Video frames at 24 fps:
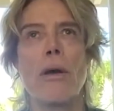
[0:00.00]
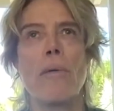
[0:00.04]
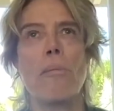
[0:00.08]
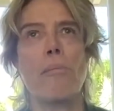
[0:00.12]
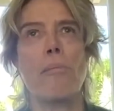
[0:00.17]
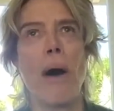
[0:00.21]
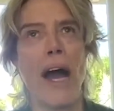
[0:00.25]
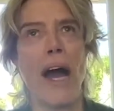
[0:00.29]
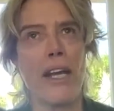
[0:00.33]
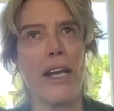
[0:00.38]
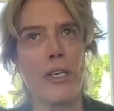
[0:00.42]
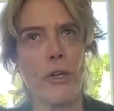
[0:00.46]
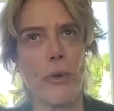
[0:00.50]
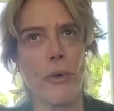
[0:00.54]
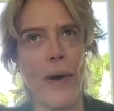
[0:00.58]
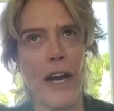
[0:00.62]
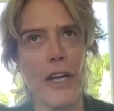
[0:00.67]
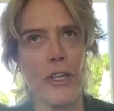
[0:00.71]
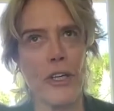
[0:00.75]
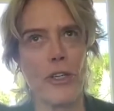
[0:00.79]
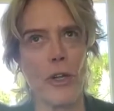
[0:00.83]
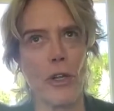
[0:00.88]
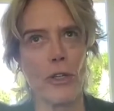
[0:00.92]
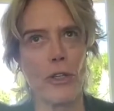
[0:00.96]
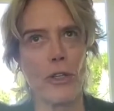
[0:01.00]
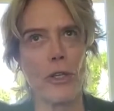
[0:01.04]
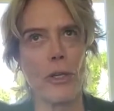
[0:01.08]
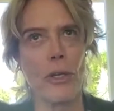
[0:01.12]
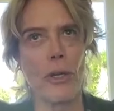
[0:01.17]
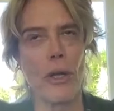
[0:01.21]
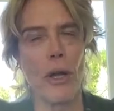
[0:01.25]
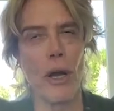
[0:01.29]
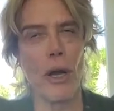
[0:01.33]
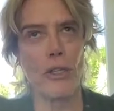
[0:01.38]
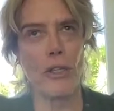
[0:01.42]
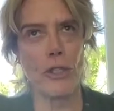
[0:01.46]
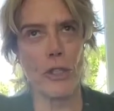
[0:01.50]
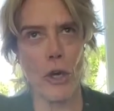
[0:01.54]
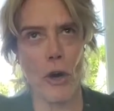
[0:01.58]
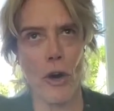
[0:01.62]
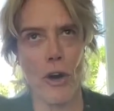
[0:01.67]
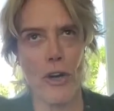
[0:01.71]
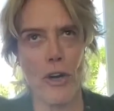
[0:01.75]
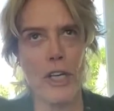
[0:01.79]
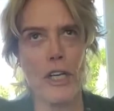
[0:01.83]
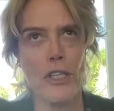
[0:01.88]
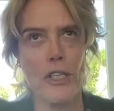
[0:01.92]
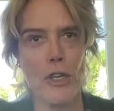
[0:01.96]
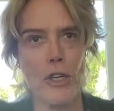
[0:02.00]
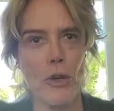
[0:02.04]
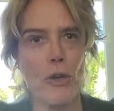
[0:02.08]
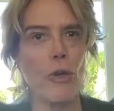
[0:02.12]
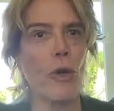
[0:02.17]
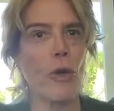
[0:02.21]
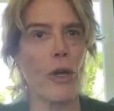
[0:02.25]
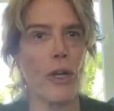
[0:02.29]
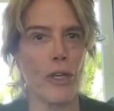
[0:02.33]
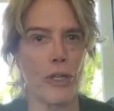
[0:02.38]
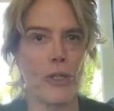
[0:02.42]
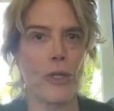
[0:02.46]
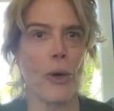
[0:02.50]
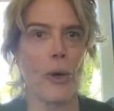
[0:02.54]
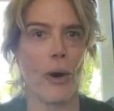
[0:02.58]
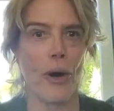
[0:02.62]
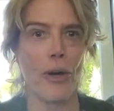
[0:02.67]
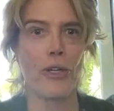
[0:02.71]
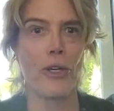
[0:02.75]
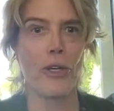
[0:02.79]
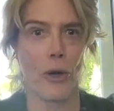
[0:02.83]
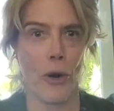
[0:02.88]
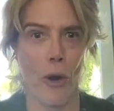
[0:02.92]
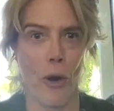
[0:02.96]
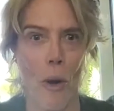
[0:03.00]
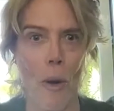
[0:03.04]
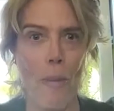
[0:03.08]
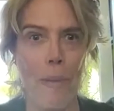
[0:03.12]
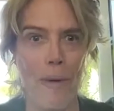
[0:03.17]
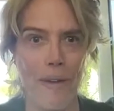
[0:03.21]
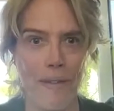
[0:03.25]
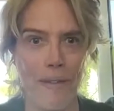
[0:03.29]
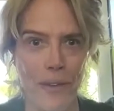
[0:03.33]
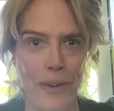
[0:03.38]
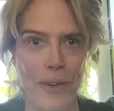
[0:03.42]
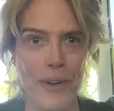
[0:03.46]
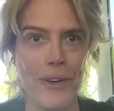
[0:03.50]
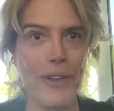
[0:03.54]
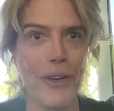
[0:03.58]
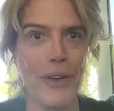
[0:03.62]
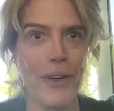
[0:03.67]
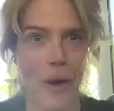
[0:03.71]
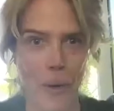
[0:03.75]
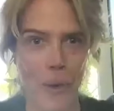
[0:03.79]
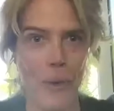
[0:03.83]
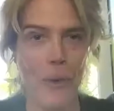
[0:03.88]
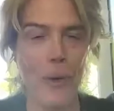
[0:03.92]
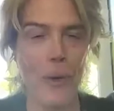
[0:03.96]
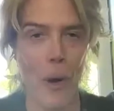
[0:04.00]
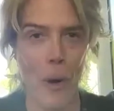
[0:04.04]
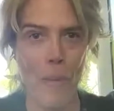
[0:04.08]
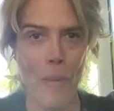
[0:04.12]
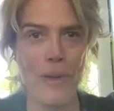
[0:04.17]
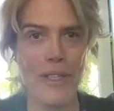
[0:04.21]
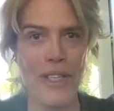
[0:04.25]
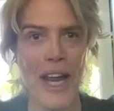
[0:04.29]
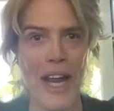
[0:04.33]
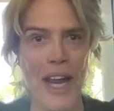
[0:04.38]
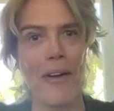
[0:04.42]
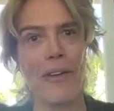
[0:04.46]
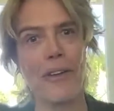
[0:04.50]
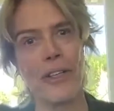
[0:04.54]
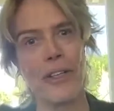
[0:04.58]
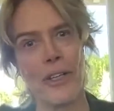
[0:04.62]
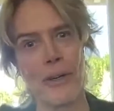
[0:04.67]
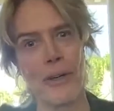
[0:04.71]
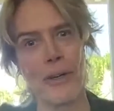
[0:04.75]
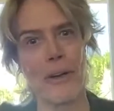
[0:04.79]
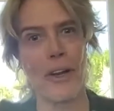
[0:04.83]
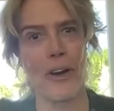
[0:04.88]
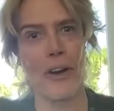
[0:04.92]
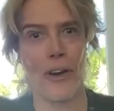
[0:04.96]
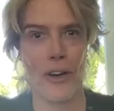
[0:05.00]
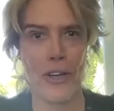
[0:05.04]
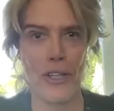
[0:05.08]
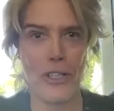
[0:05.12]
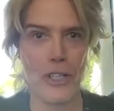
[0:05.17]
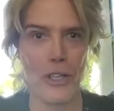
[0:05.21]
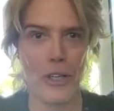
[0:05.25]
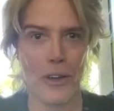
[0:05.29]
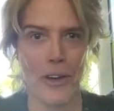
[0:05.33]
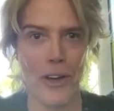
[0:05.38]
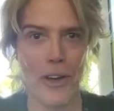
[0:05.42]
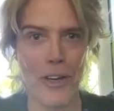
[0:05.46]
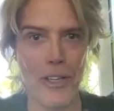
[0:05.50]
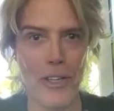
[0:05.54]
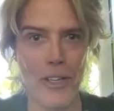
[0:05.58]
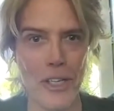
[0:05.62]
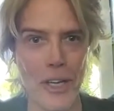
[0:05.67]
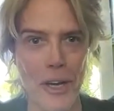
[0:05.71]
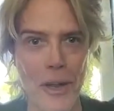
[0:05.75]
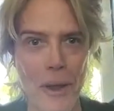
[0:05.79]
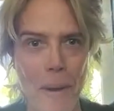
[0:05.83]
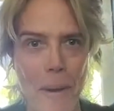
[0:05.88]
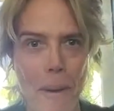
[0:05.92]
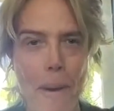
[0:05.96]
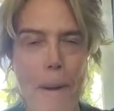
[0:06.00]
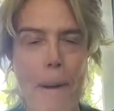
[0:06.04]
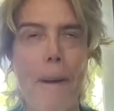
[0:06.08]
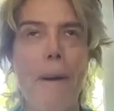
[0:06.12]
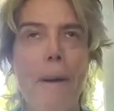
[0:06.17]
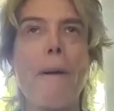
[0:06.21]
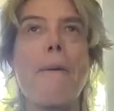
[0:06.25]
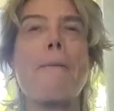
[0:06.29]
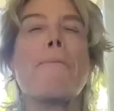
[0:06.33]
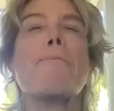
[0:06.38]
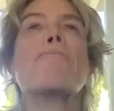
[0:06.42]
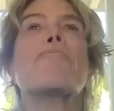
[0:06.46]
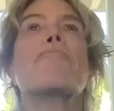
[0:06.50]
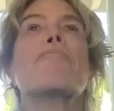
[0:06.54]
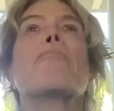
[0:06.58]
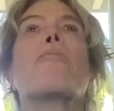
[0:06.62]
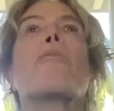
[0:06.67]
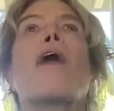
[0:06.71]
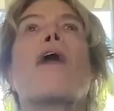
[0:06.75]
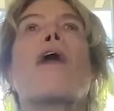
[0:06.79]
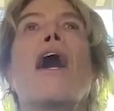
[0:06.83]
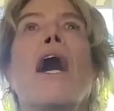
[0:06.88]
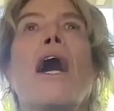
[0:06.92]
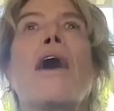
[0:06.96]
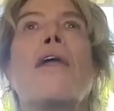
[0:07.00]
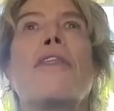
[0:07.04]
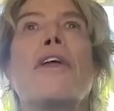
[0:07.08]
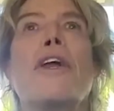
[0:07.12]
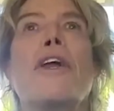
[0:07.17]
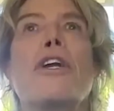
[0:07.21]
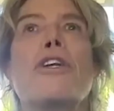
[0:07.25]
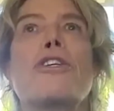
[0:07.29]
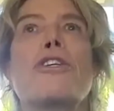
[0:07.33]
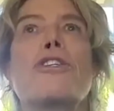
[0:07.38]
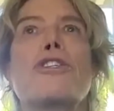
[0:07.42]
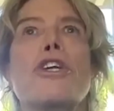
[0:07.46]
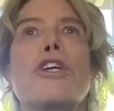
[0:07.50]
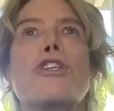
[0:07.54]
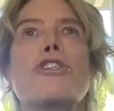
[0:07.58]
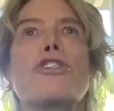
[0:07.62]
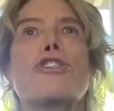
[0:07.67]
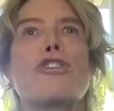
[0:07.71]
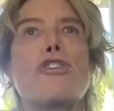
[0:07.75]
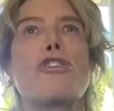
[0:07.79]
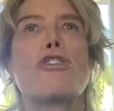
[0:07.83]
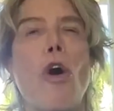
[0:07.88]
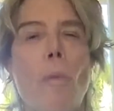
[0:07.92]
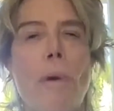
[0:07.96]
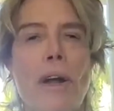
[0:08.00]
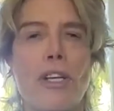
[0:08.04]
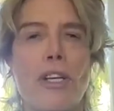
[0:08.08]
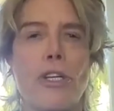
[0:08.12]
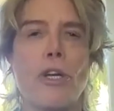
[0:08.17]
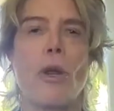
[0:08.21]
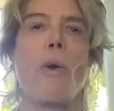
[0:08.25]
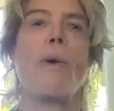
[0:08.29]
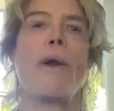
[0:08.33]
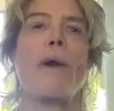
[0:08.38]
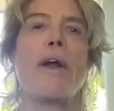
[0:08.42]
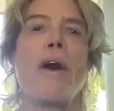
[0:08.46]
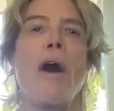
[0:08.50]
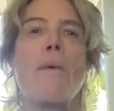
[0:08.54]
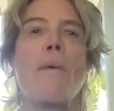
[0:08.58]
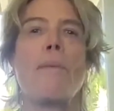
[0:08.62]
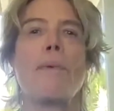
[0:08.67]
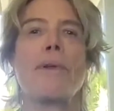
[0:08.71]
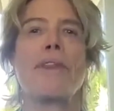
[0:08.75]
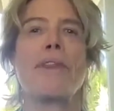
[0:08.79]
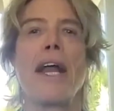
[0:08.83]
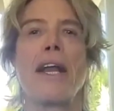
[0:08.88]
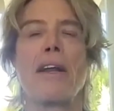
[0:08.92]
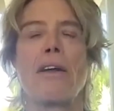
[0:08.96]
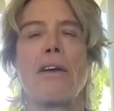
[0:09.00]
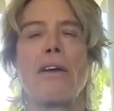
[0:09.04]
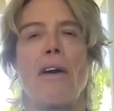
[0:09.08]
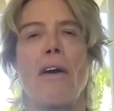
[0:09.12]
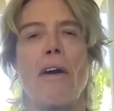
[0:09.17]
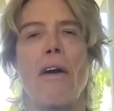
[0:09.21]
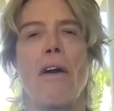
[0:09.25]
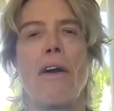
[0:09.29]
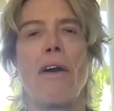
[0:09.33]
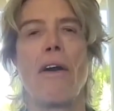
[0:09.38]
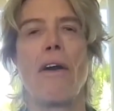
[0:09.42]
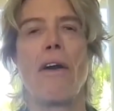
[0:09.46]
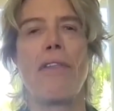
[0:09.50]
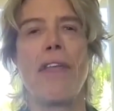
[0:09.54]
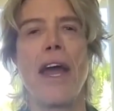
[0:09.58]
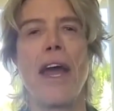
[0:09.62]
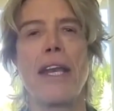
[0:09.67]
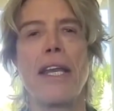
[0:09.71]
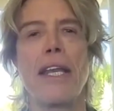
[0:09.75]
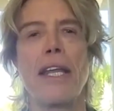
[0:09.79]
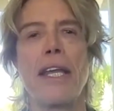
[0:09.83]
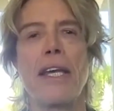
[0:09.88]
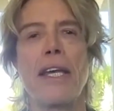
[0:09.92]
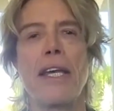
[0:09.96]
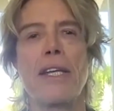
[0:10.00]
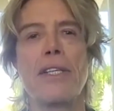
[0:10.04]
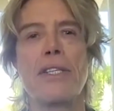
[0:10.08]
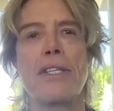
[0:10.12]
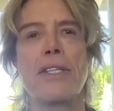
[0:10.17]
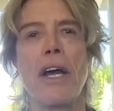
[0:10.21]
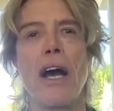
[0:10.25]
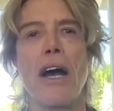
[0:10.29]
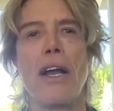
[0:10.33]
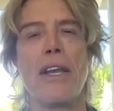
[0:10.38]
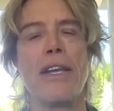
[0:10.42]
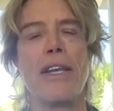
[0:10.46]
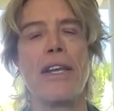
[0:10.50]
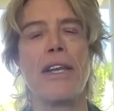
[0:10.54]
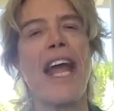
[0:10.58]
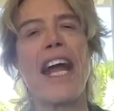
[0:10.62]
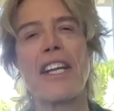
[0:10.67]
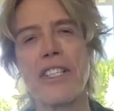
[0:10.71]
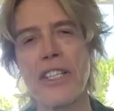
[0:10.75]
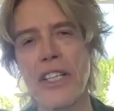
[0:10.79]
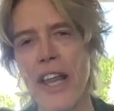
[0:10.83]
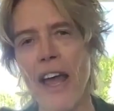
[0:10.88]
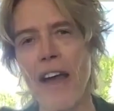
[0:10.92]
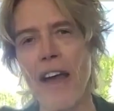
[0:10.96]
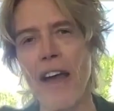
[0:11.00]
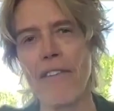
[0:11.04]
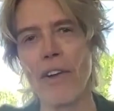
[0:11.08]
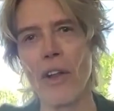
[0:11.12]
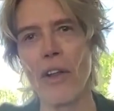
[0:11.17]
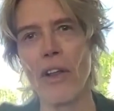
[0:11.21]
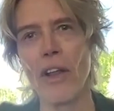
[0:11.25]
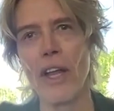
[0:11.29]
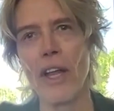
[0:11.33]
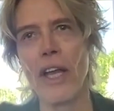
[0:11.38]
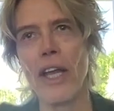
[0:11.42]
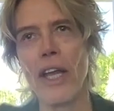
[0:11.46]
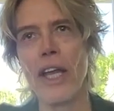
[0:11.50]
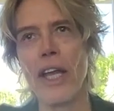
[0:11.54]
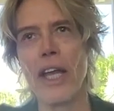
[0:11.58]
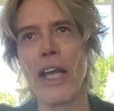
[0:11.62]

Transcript: bi-directional charging, so you could charge your home if your home is out and your car is charged. There's just so much going on with that car that is next level.